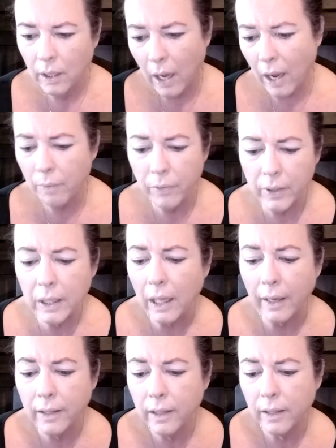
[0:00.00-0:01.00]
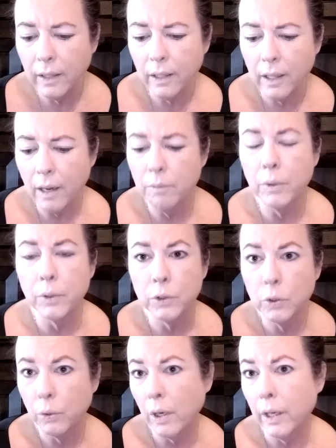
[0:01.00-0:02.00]
I've been liking it. I've been
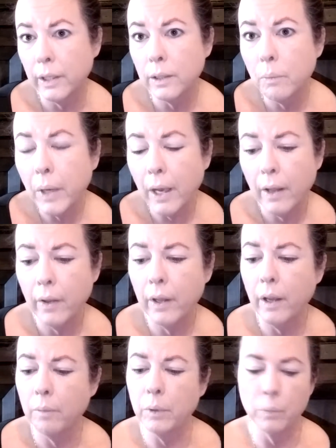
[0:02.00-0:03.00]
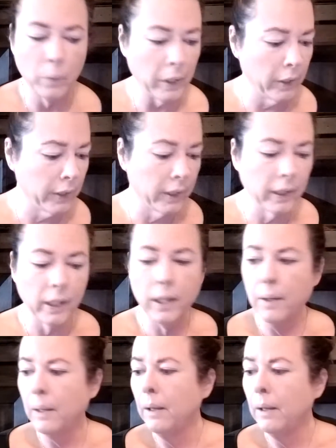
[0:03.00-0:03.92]
trying the palette. I've been wearing it.